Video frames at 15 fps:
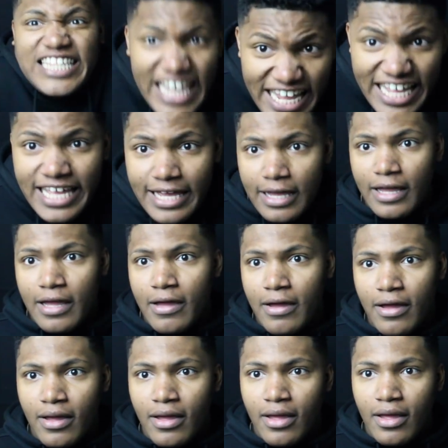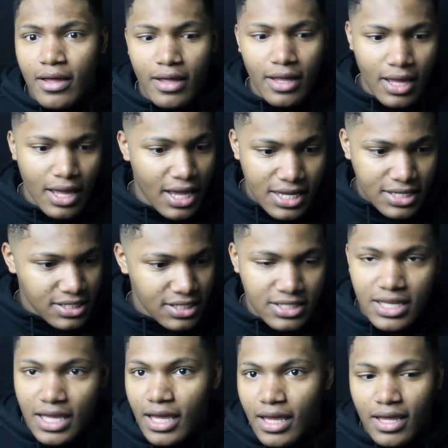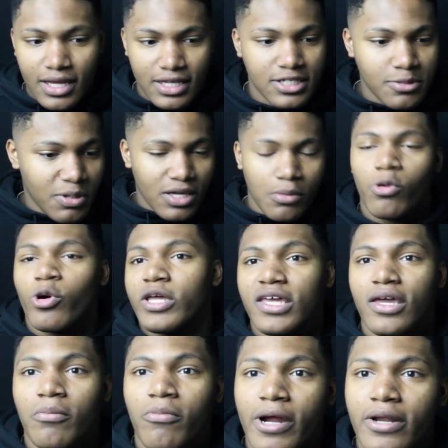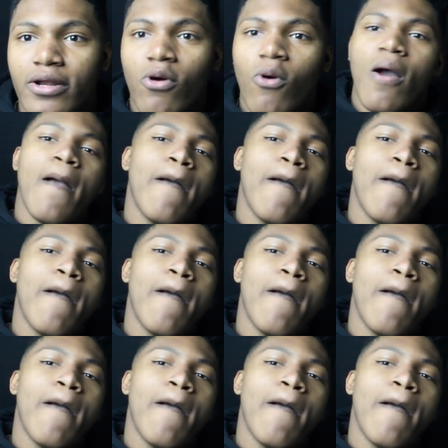thing. Easiest thing. It's being boy, King Brando.